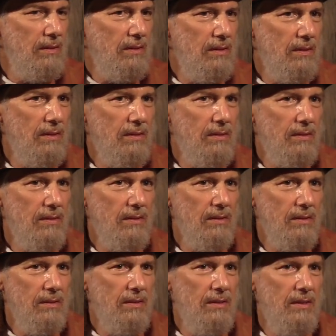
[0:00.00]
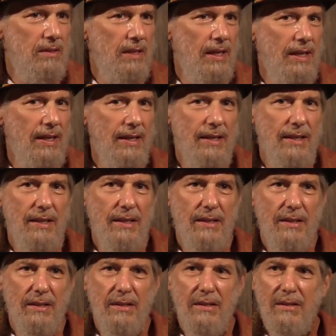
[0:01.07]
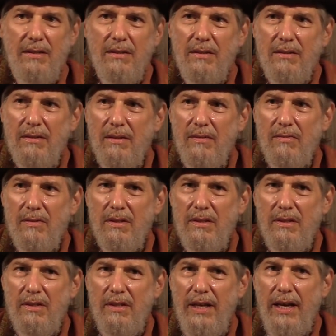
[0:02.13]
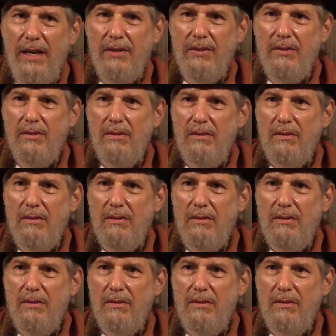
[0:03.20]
It is the day of the dead.